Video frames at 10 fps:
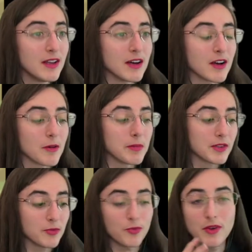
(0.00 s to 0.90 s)

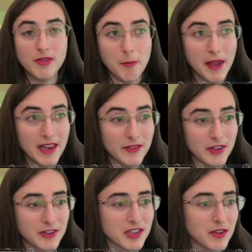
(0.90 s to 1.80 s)
but with a
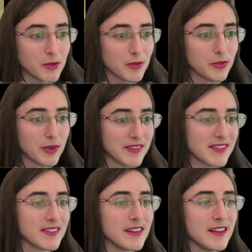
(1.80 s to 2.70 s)
paleontological twist.